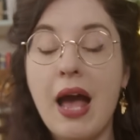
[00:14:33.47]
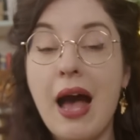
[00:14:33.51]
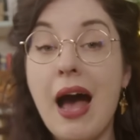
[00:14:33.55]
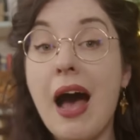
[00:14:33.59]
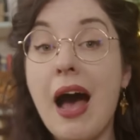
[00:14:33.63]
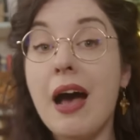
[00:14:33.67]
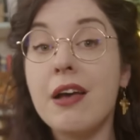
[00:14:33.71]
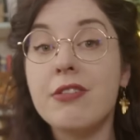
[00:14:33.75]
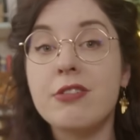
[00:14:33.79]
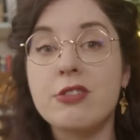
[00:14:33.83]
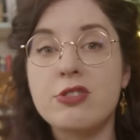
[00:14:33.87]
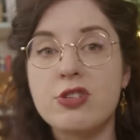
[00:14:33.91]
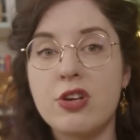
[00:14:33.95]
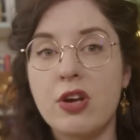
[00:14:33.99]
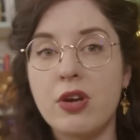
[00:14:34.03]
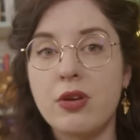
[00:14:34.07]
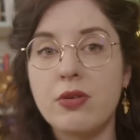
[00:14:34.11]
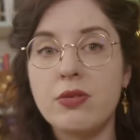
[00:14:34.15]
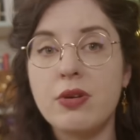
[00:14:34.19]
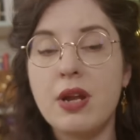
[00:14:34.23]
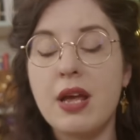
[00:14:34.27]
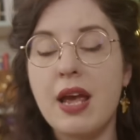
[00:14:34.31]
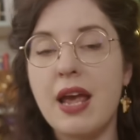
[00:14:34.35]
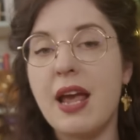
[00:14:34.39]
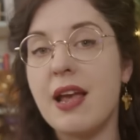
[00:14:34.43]
Acetone
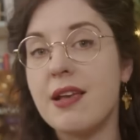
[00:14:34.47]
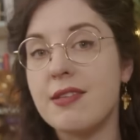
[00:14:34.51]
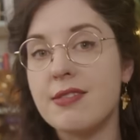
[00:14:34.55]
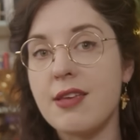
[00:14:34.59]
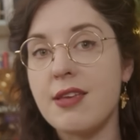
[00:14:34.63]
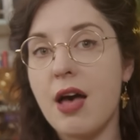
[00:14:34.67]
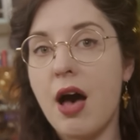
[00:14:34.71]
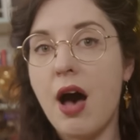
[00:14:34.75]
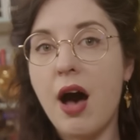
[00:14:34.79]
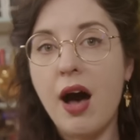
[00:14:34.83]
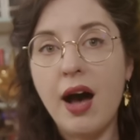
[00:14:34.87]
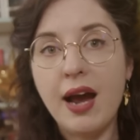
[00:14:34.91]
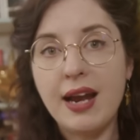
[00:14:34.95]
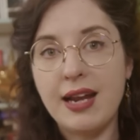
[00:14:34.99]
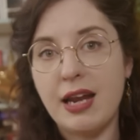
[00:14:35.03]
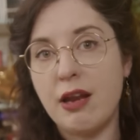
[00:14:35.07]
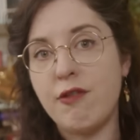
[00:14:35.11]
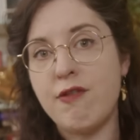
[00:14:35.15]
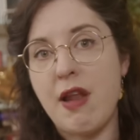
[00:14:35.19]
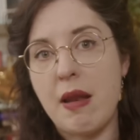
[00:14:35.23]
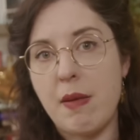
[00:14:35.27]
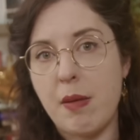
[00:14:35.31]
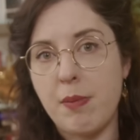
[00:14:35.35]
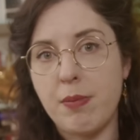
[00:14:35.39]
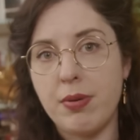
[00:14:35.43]
is highly
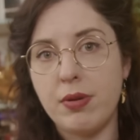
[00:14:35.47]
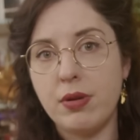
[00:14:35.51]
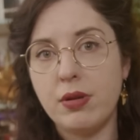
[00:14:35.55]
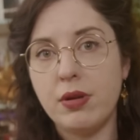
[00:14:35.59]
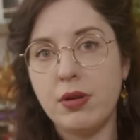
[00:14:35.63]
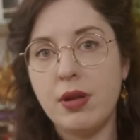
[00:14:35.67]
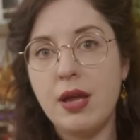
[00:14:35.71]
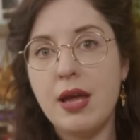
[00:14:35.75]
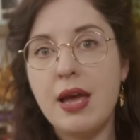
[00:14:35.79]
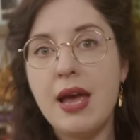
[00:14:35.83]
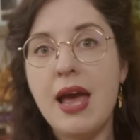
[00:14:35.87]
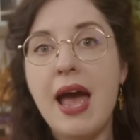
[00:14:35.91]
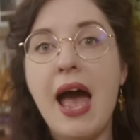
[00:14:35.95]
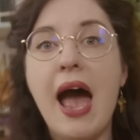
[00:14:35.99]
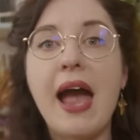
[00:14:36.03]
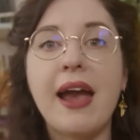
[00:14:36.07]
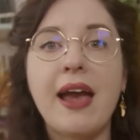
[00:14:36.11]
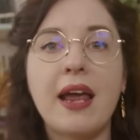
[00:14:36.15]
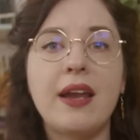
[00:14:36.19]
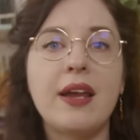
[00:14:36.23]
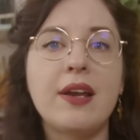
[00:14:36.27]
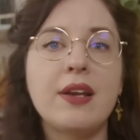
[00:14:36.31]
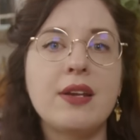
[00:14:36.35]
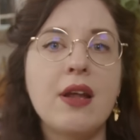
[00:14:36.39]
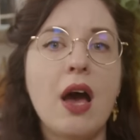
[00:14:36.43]
flammable and can
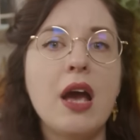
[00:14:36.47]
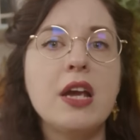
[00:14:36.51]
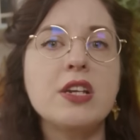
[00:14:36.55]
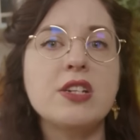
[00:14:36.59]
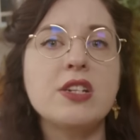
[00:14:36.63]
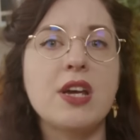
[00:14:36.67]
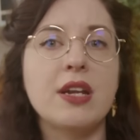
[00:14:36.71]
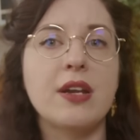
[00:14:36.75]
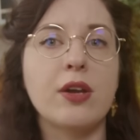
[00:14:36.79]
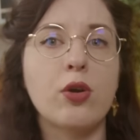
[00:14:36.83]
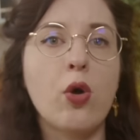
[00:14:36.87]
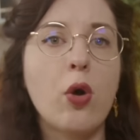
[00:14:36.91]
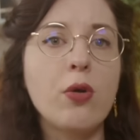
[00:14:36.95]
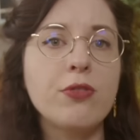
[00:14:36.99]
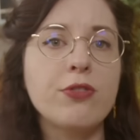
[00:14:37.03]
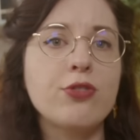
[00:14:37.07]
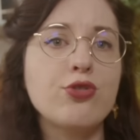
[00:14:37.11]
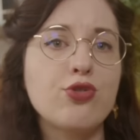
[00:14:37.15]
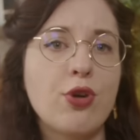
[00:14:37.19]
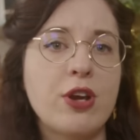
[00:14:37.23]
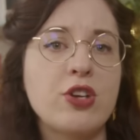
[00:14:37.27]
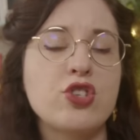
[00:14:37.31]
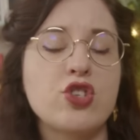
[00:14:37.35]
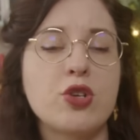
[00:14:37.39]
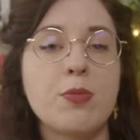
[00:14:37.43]
ignite at a
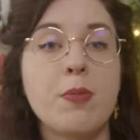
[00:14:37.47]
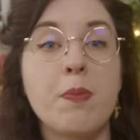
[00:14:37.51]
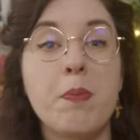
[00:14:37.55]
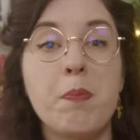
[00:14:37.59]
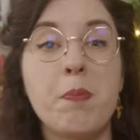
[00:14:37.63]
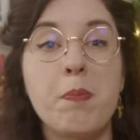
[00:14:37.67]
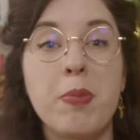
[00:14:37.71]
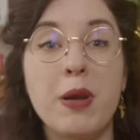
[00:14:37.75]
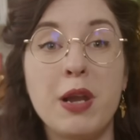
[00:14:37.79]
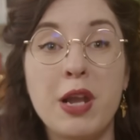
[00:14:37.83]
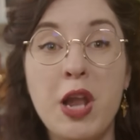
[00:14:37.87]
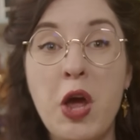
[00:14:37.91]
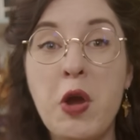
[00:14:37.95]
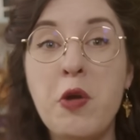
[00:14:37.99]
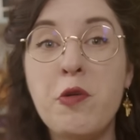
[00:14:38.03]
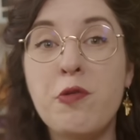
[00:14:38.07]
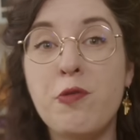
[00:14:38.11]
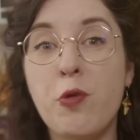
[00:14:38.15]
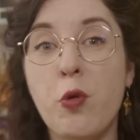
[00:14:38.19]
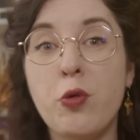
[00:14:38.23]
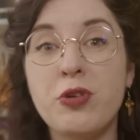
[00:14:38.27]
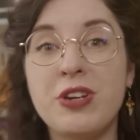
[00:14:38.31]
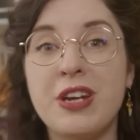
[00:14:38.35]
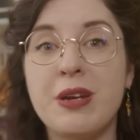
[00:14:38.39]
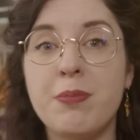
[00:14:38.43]
concentration below
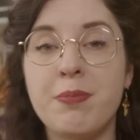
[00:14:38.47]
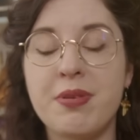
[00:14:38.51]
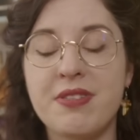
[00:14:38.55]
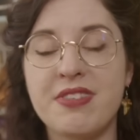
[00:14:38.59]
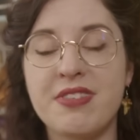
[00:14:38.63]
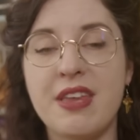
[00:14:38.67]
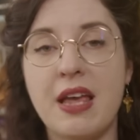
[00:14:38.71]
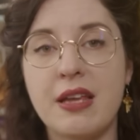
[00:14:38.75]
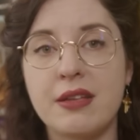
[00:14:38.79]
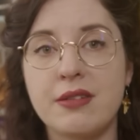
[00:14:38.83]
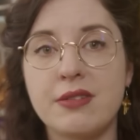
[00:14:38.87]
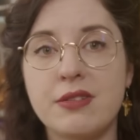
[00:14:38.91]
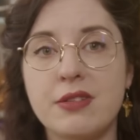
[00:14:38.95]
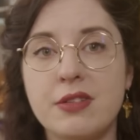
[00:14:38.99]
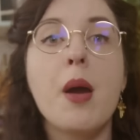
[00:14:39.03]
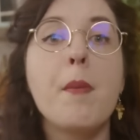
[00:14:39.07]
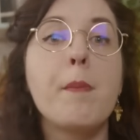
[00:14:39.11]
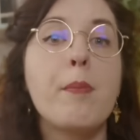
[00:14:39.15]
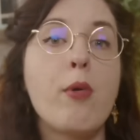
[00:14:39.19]
14%.